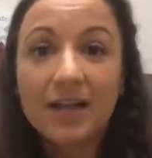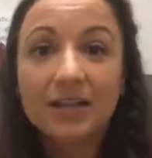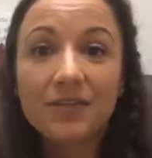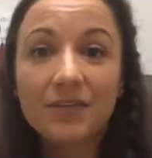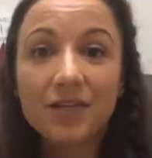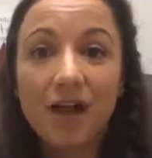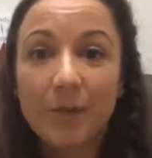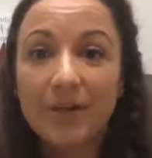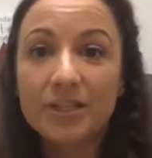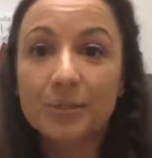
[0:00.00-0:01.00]
leave it in the
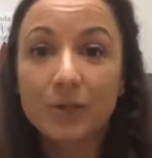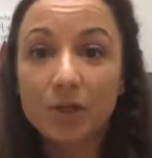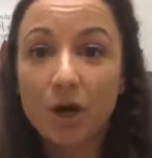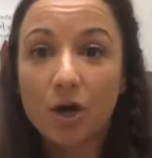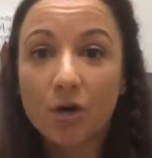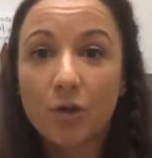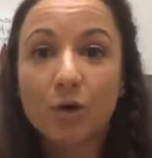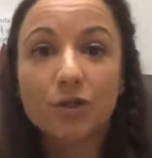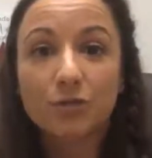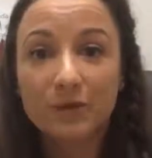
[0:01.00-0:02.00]
comments below or
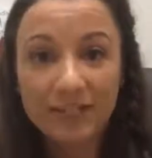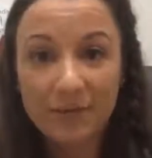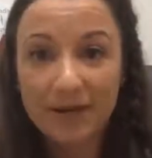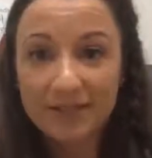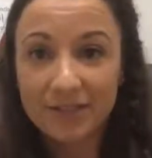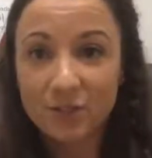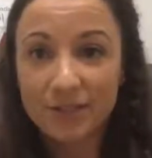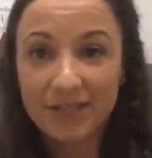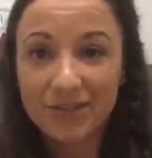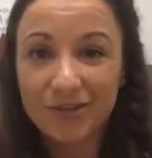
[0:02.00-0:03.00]
direct message me
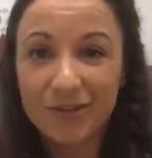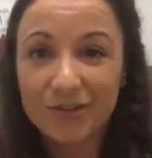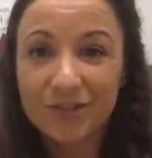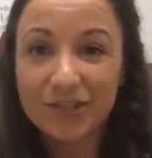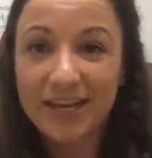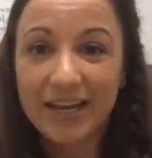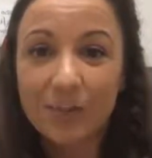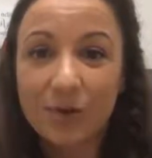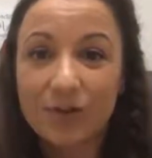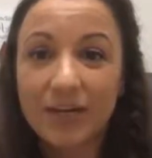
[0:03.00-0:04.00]
here at University
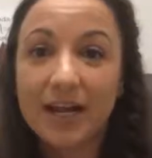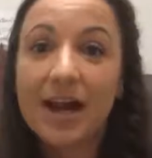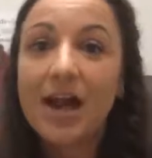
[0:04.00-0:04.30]
Animal Clinic.